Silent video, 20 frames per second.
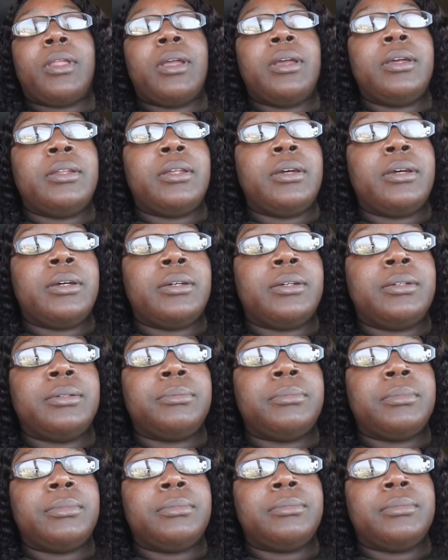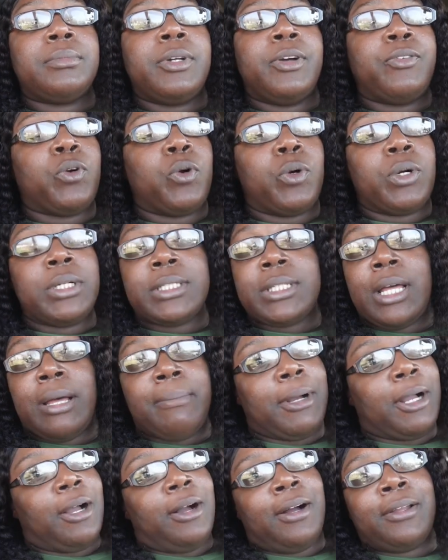And, um, uh, of course,
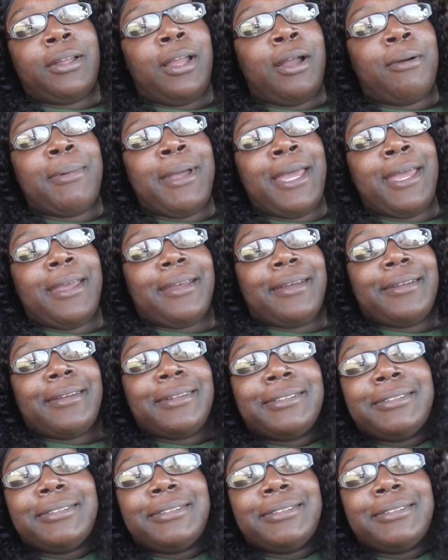I'm going to call y'all back.